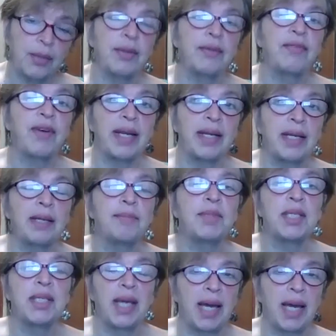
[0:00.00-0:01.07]
you're inviting him
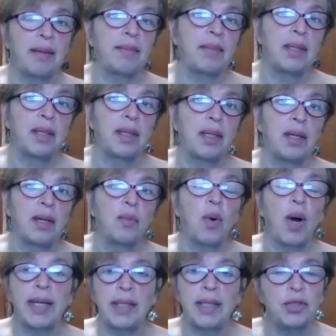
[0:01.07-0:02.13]
to gain.
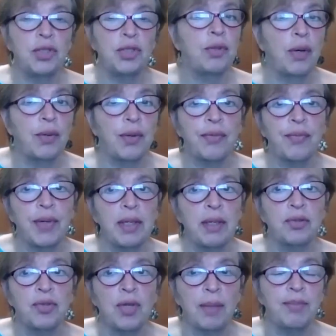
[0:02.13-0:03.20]
Why didn't you go to three
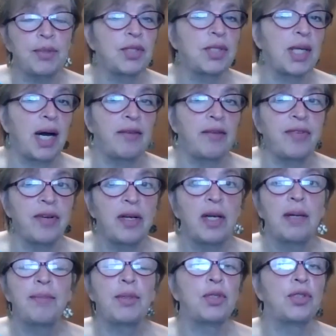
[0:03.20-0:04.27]
no trump yourself?
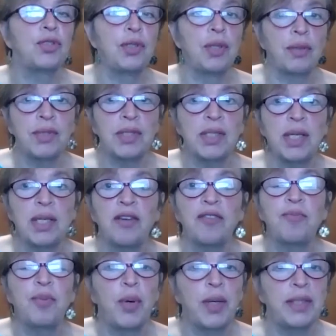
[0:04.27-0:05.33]
Because you don't see
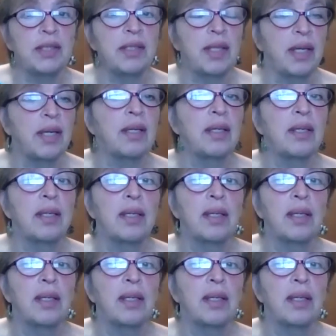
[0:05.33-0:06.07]
enough points there,